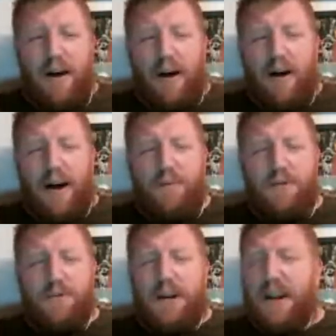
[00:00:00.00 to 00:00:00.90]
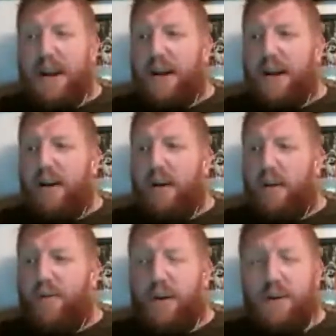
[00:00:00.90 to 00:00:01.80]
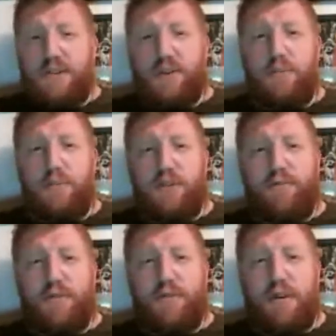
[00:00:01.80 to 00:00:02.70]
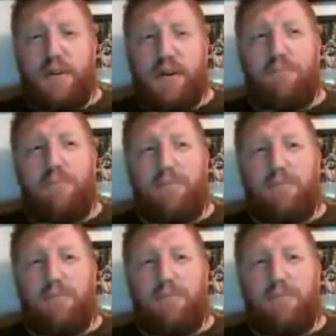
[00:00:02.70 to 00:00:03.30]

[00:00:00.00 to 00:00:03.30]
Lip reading: I was reading the description for the